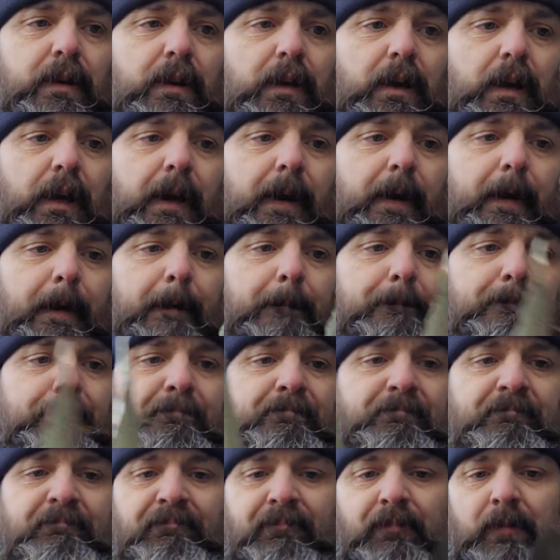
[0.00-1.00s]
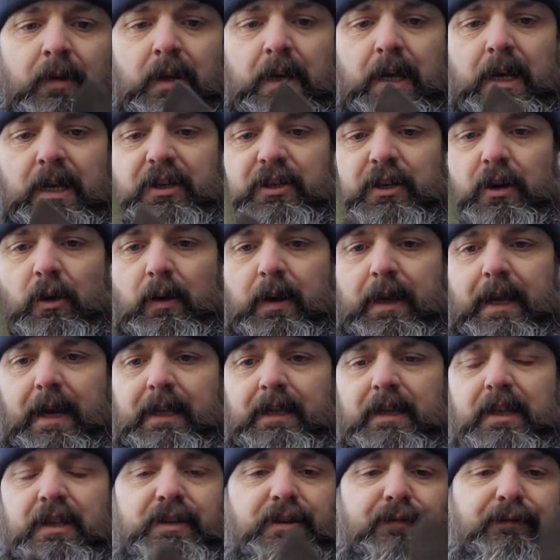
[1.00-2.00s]
Okay, so again,
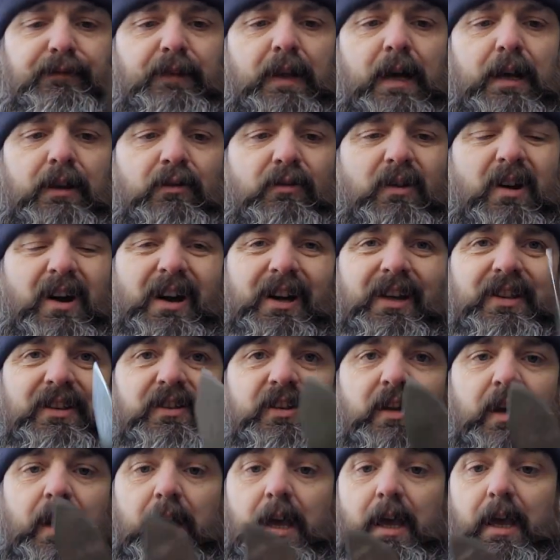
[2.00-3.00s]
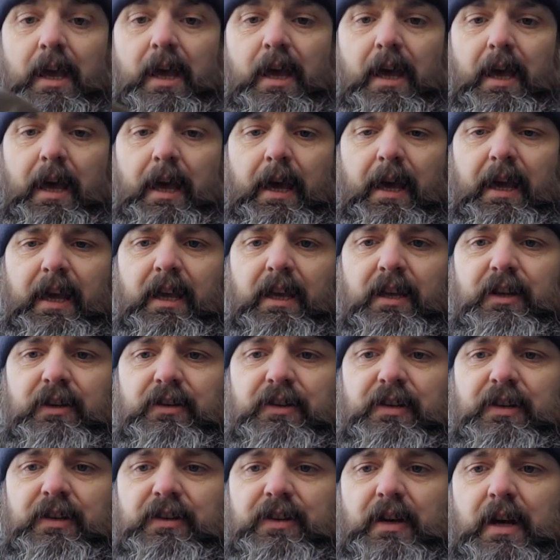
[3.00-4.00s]
it's a flat grind. It is
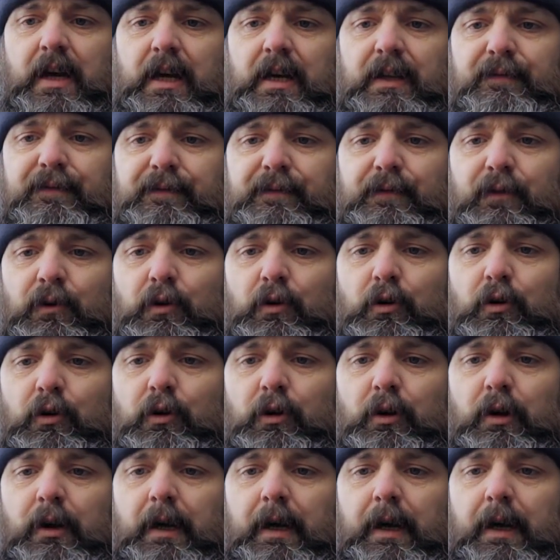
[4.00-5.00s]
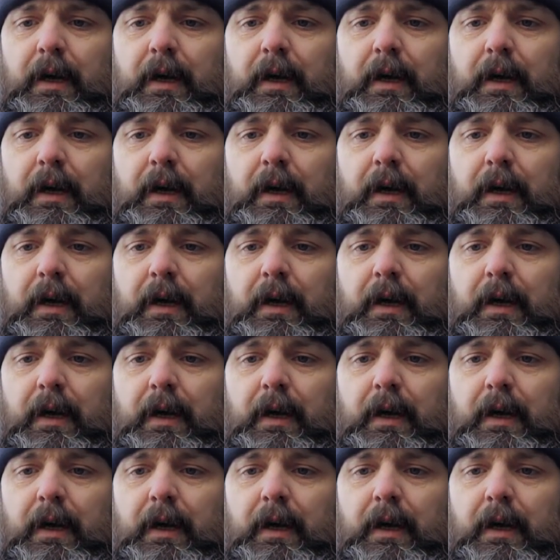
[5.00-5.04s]
designed for